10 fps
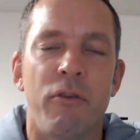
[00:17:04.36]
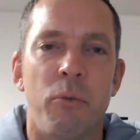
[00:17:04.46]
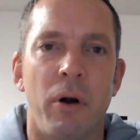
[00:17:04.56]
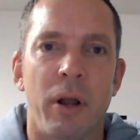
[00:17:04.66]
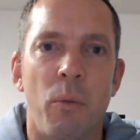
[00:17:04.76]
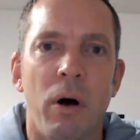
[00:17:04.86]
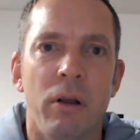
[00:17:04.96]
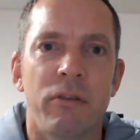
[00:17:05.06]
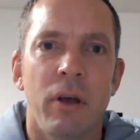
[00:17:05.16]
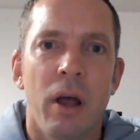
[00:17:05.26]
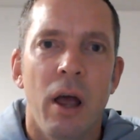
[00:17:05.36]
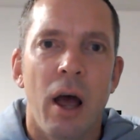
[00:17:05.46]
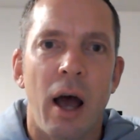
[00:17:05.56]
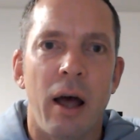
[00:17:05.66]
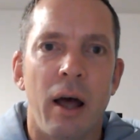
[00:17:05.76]
of what it was,
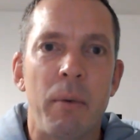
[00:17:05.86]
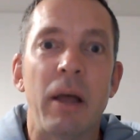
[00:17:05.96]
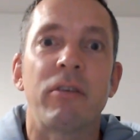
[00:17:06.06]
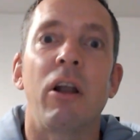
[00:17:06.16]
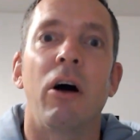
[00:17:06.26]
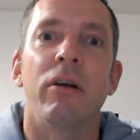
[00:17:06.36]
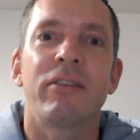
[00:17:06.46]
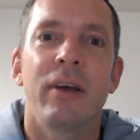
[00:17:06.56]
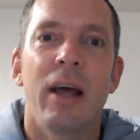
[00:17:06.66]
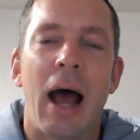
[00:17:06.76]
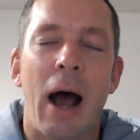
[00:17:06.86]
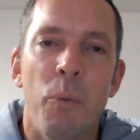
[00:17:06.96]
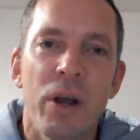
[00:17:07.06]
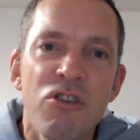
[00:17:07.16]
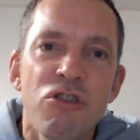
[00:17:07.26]
it's a loss.
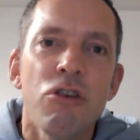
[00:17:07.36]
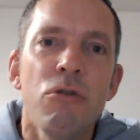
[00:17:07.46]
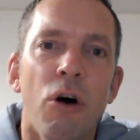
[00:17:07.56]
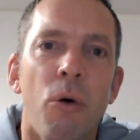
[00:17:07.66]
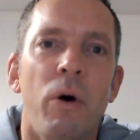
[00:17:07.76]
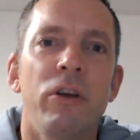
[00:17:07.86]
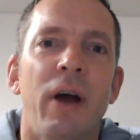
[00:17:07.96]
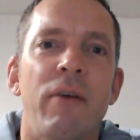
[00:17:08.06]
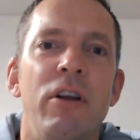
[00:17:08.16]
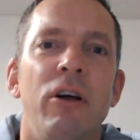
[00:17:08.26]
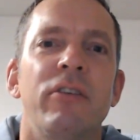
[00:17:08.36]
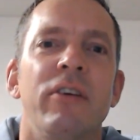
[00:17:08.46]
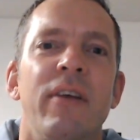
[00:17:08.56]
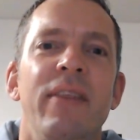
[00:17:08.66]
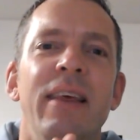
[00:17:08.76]
And we do not want you having
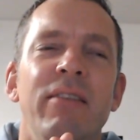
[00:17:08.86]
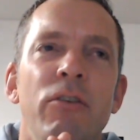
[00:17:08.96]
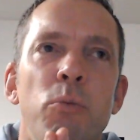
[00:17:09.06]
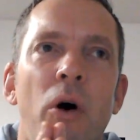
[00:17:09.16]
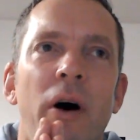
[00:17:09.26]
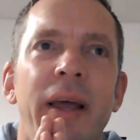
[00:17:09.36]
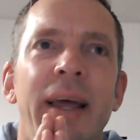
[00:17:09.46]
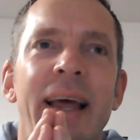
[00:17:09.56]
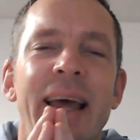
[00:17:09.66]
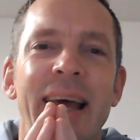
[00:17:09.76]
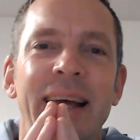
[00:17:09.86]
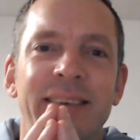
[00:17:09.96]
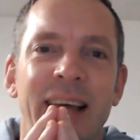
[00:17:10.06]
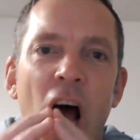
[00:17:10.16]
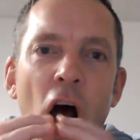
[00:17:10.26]
losses. And this is why
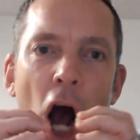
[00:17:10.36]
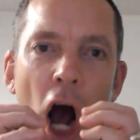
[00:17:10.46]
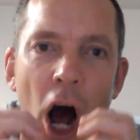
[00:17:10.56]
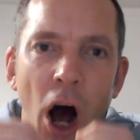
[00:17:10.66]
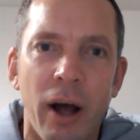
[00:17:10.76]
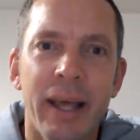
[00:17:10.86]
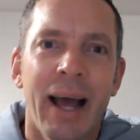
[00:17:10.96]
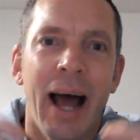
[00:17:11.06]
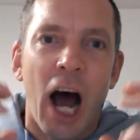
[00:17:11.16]
it's high,